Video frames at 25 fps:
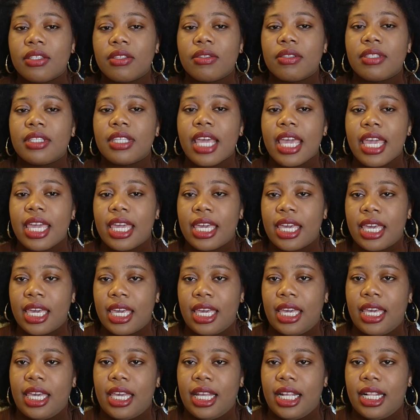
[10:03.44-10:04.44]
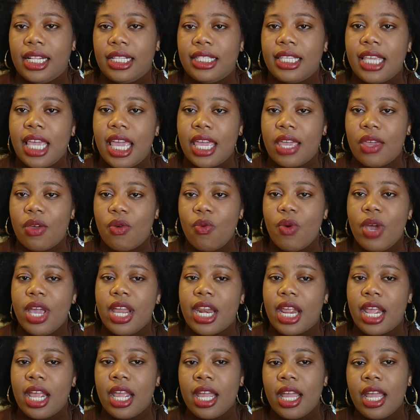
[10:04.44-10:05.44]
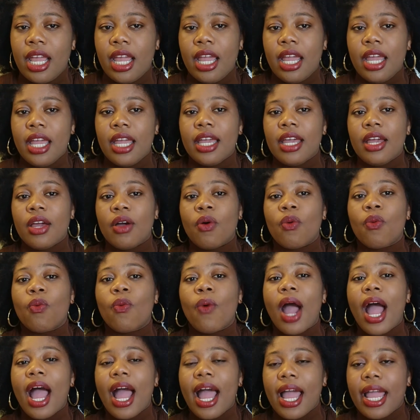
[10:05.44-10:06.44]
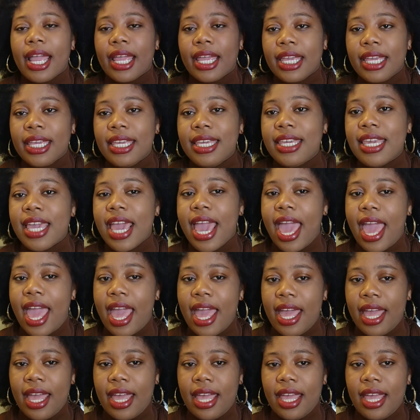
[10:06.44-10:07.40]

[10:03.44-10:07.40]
to take. Were. Y, yeah,